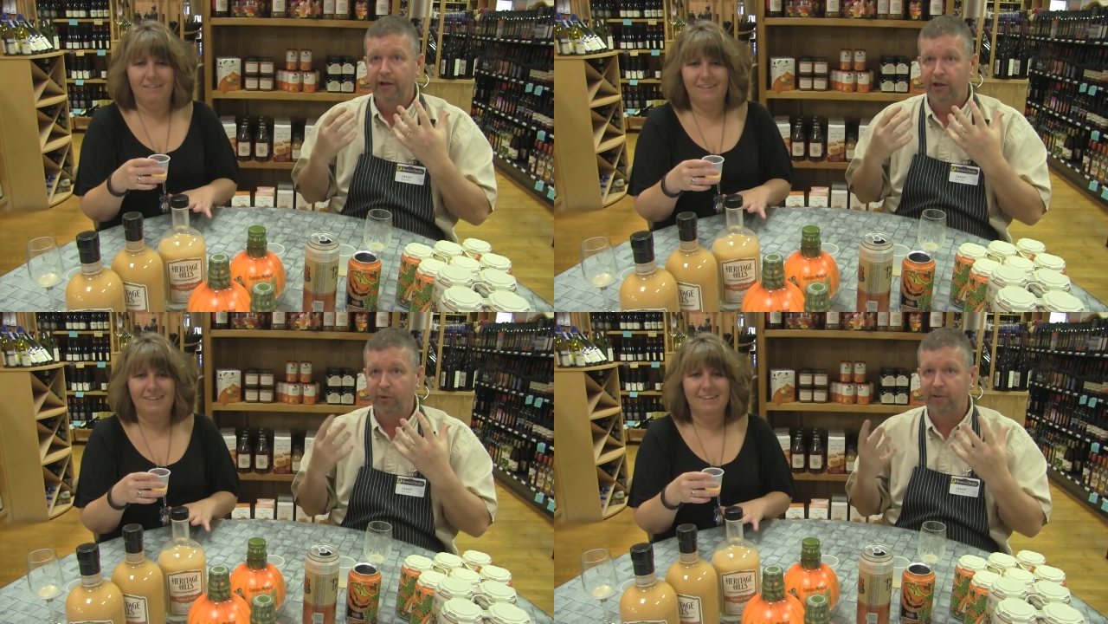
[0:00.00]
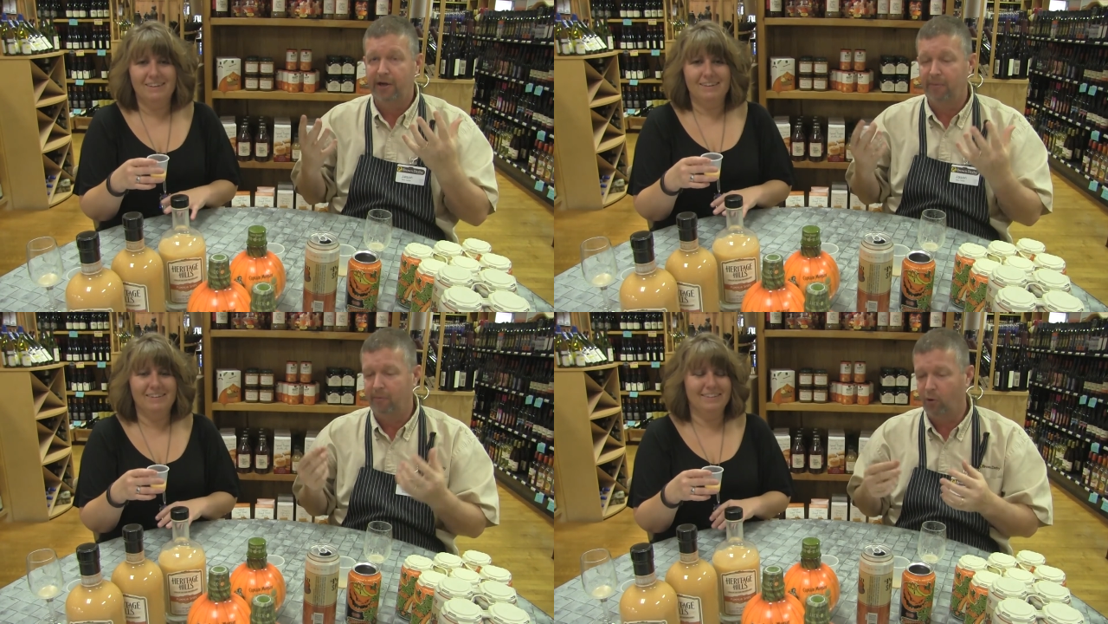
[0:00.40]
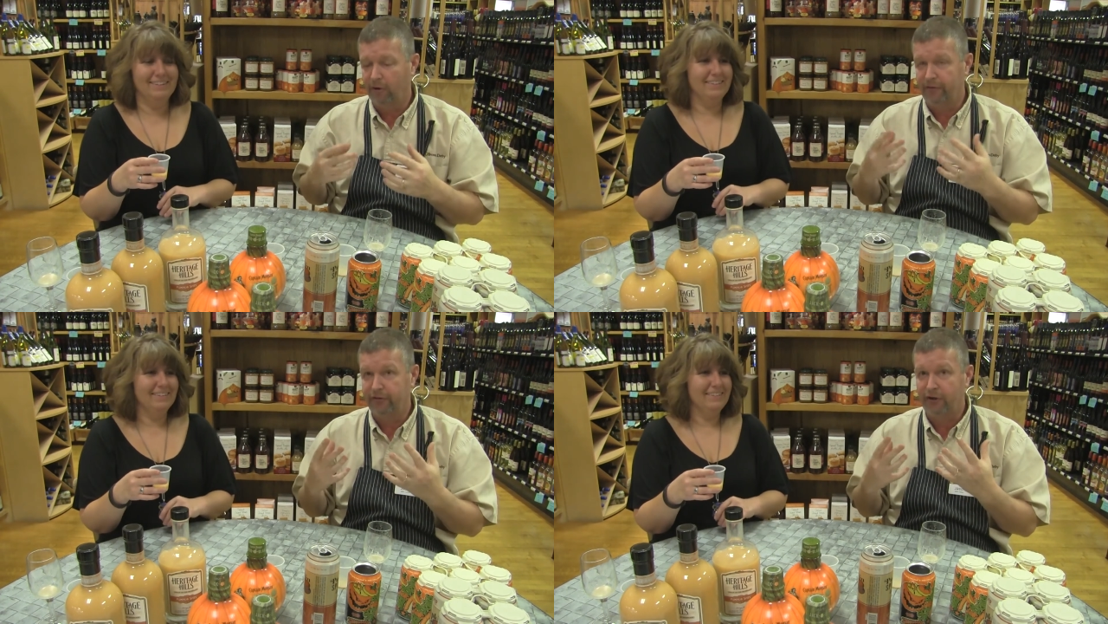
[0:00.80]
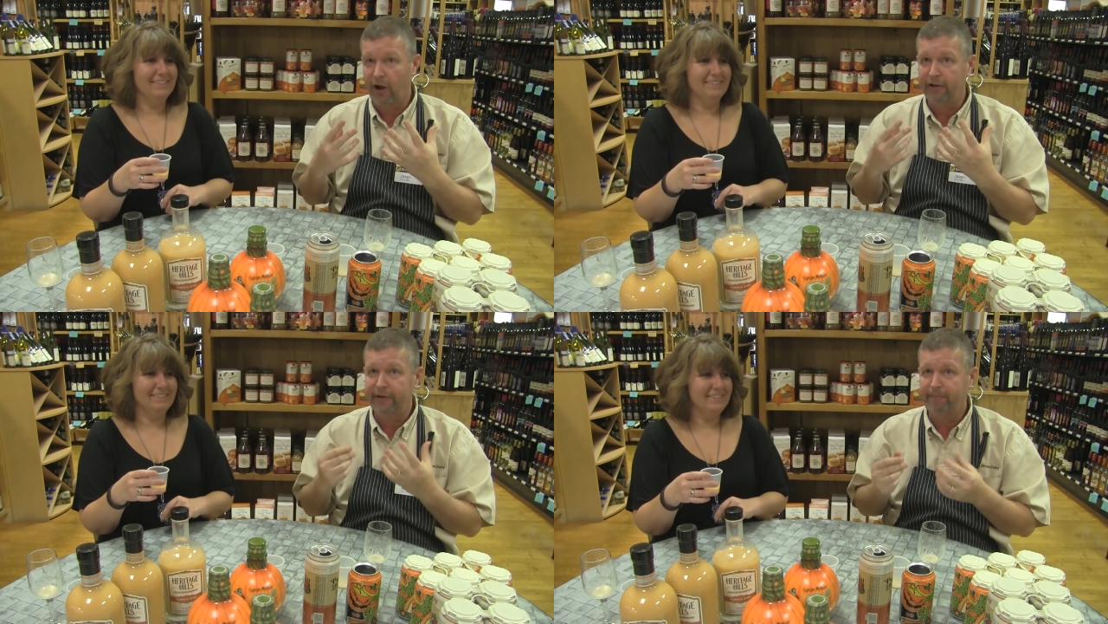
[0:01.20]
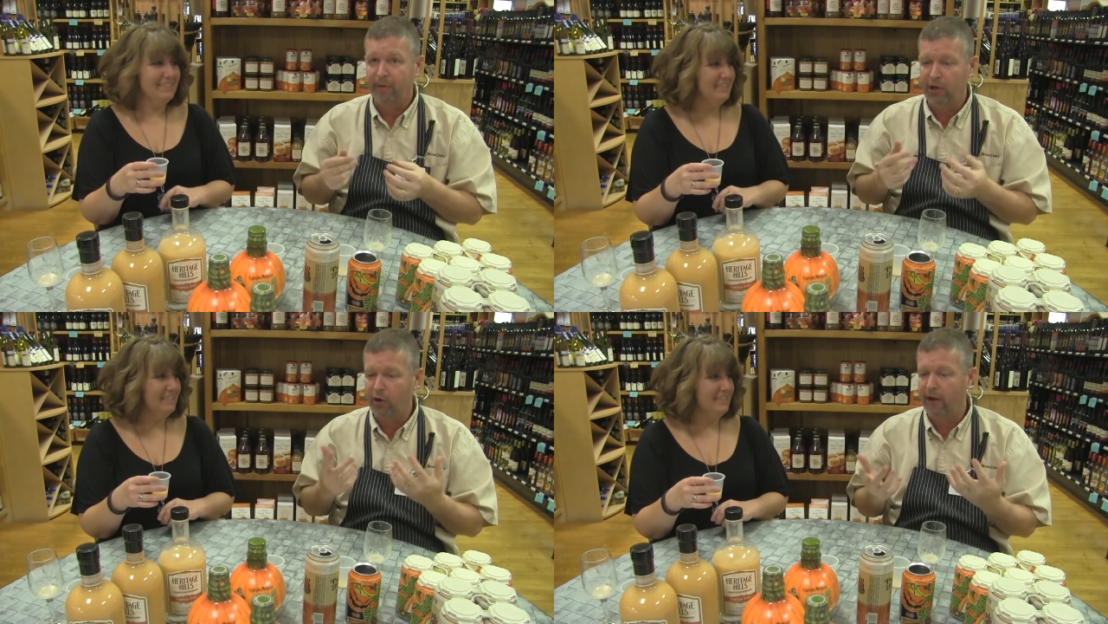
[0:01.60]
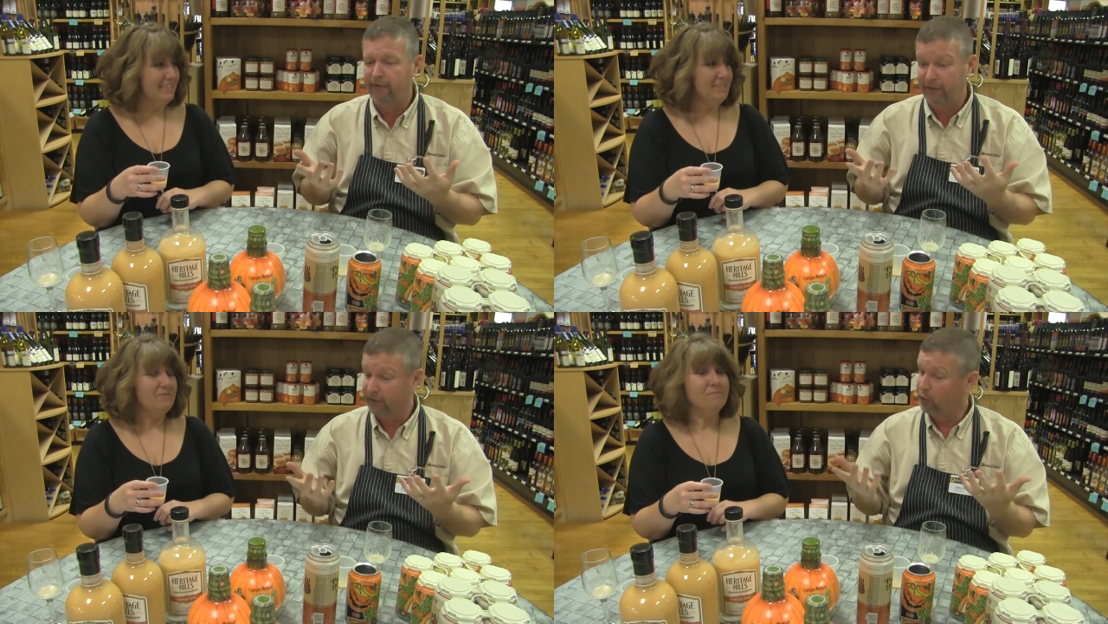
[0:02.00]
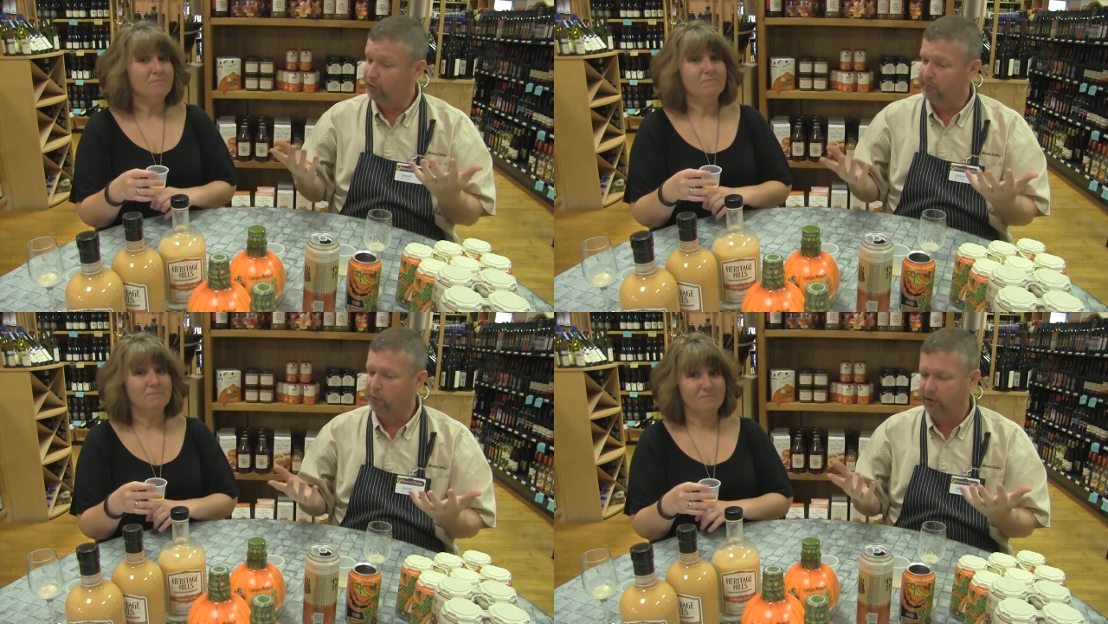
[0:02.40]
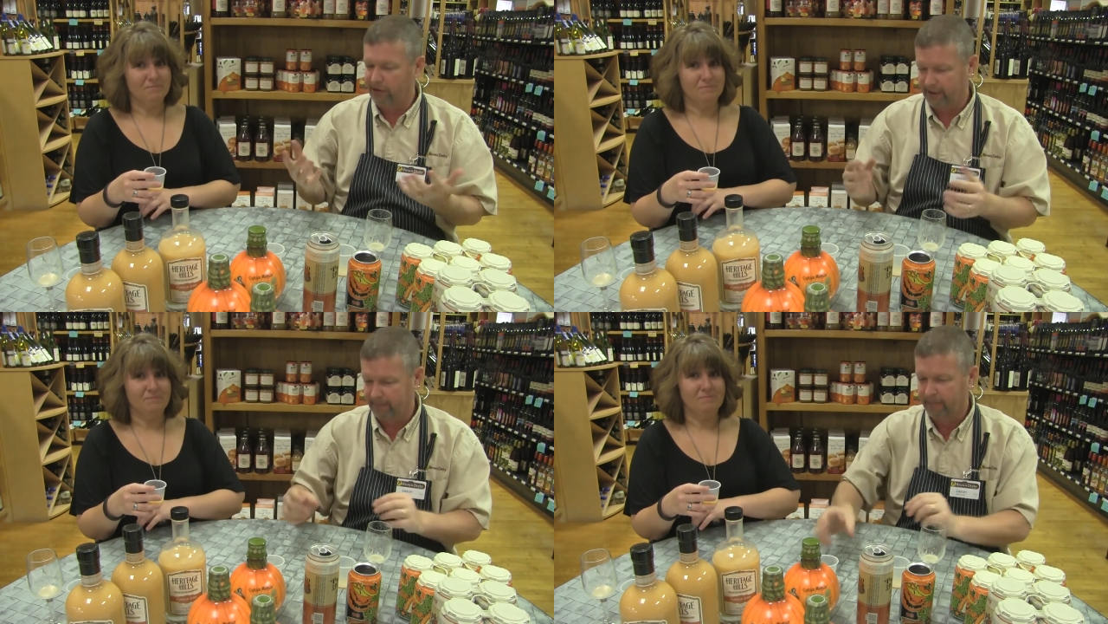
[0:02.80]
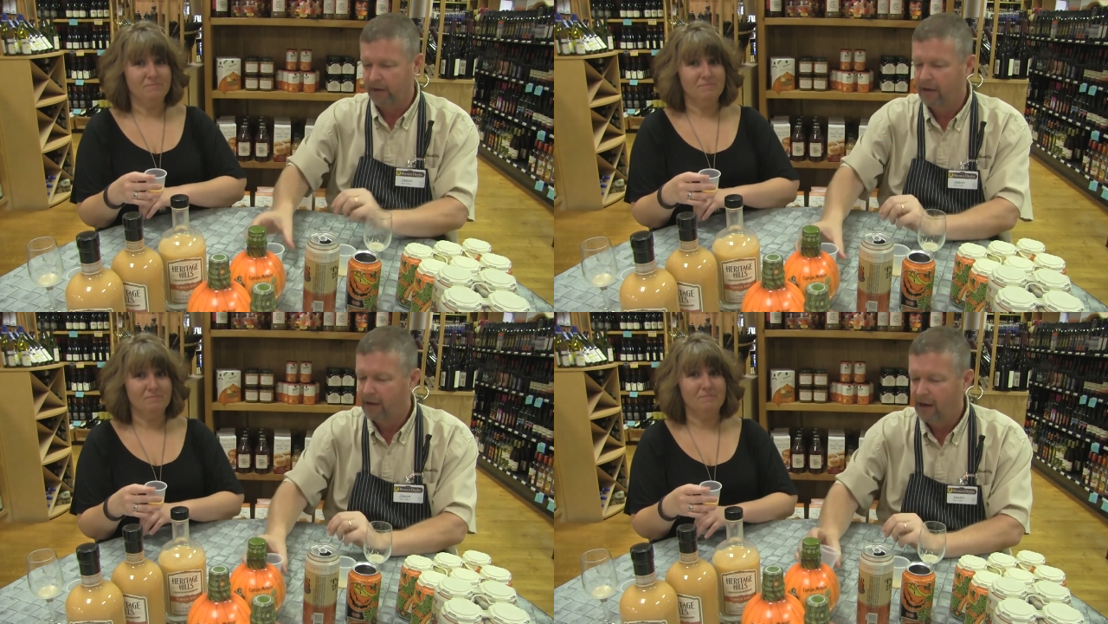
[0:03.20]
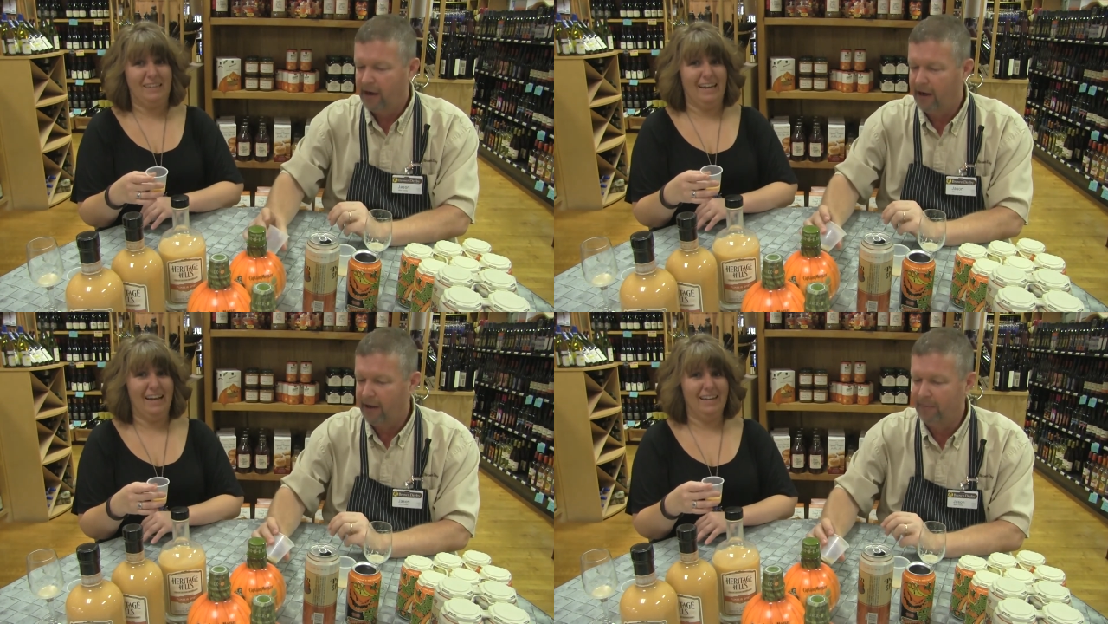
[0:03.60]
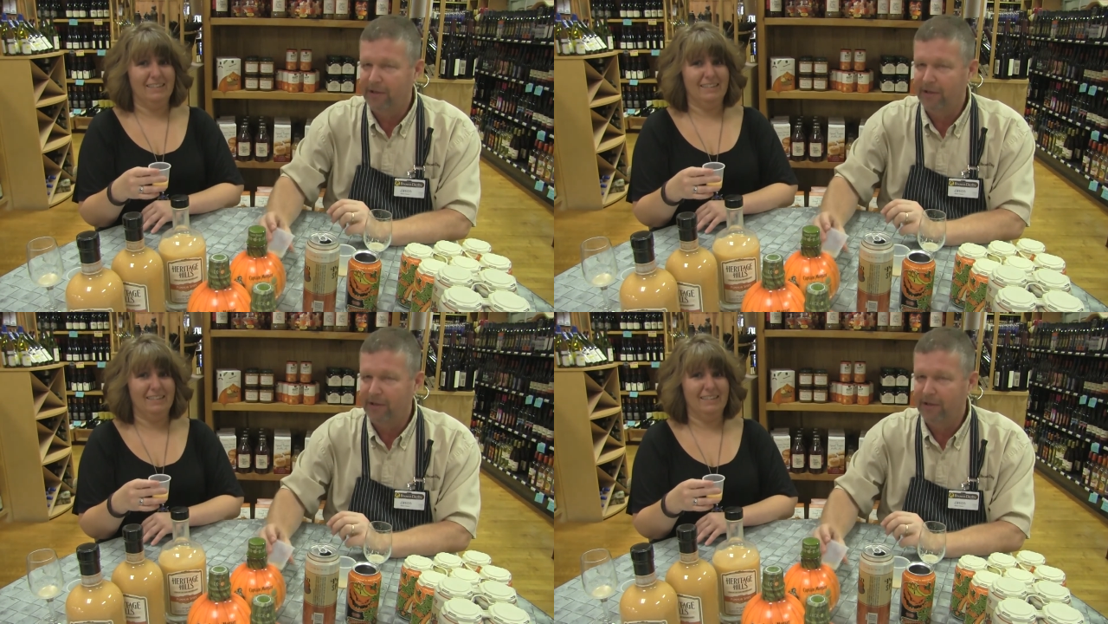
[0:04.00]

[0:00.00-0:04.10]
Speaker 1: it'll become more of a solid and you'll have difficulty breathing uh, yeah.